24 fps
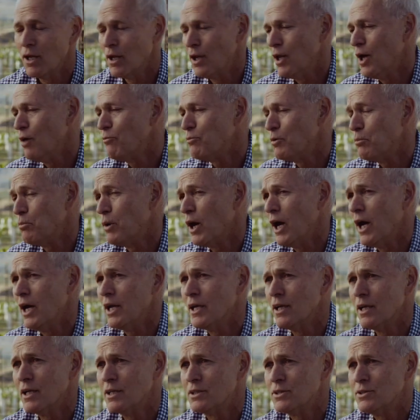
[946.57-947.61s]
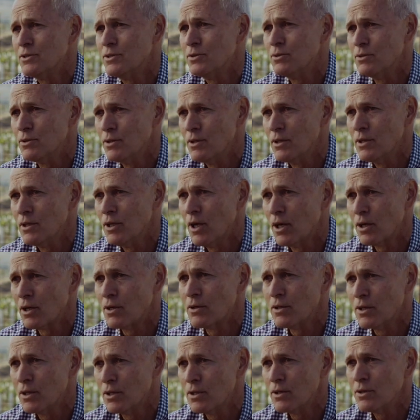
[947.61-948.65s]
They love to buy it in its
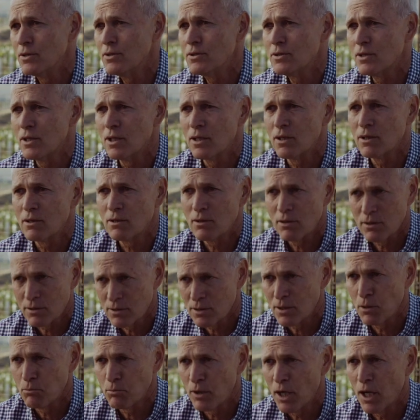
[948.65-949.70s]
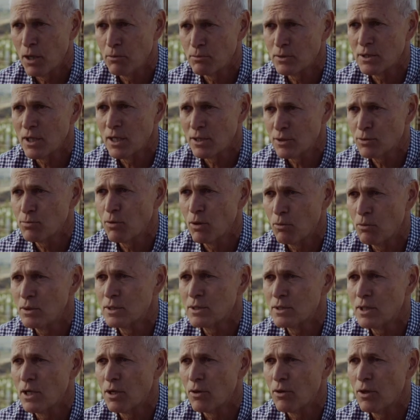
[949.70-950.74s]
younger years, and sometimes that's what
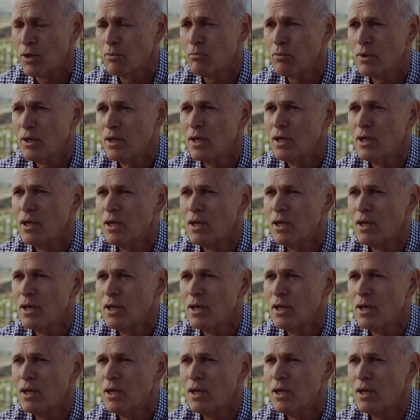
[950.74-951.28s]
we sell them.